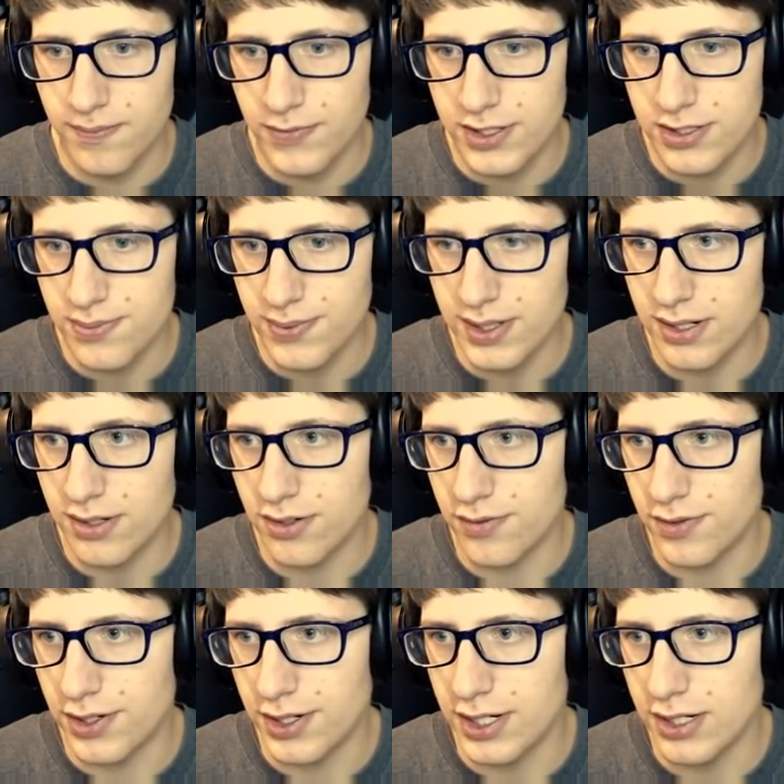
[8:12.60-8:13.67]
This planet
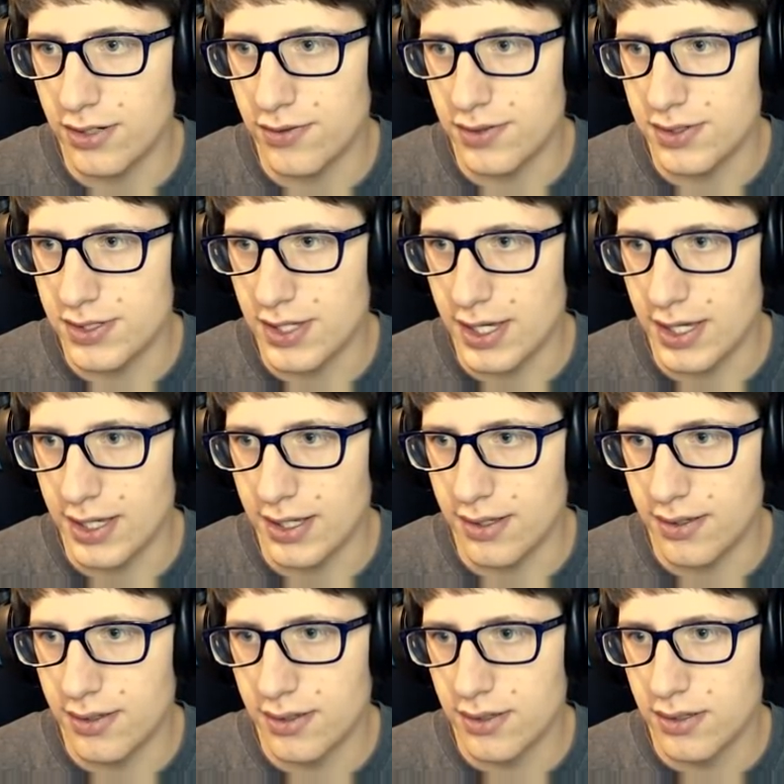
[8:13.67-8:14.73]
over here is at...
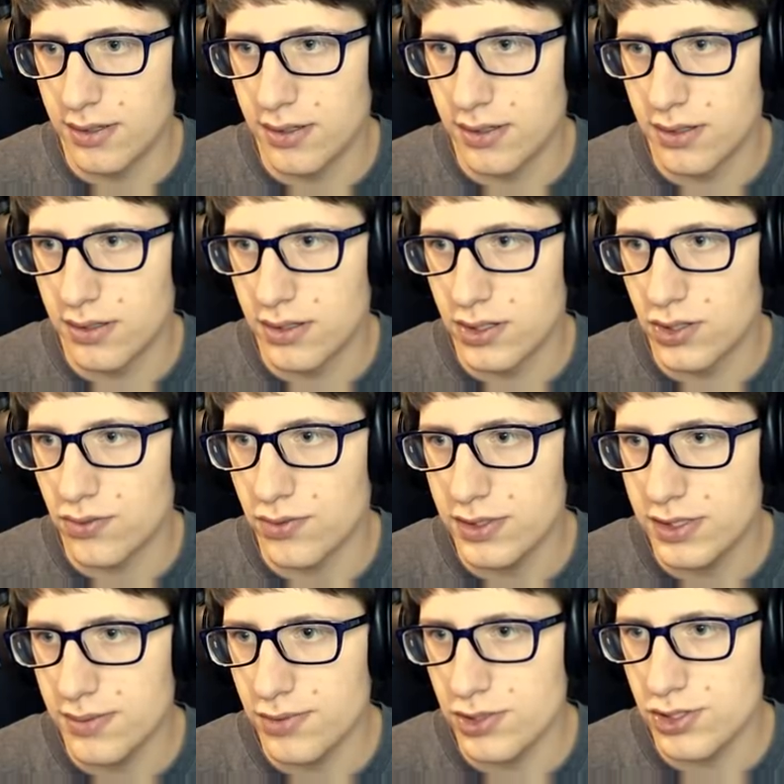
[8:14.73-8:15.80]
What
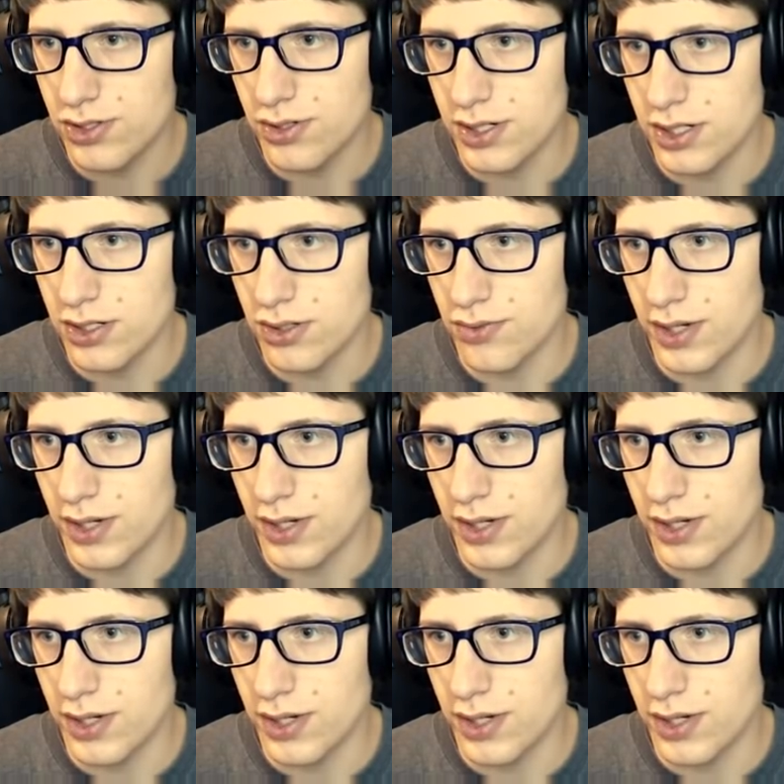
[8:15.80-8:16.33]
temperature are you